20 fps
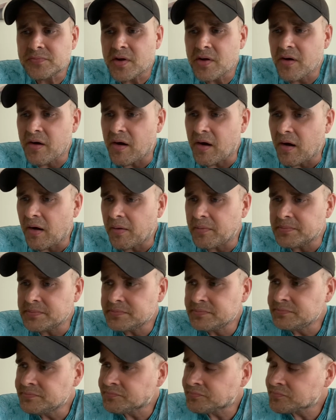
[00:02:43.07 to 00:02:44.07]
Um,
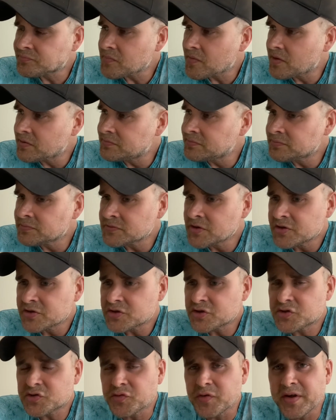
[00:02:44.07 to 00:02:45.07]

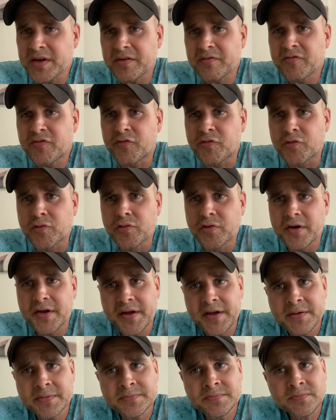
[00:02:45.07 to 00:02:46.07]
sweet and
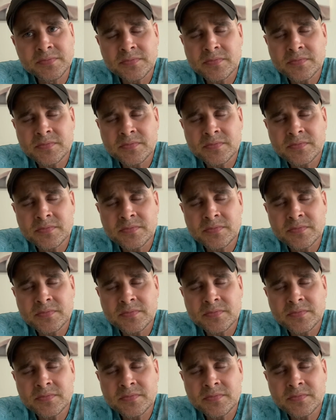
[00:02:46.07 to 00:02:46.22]
fruity,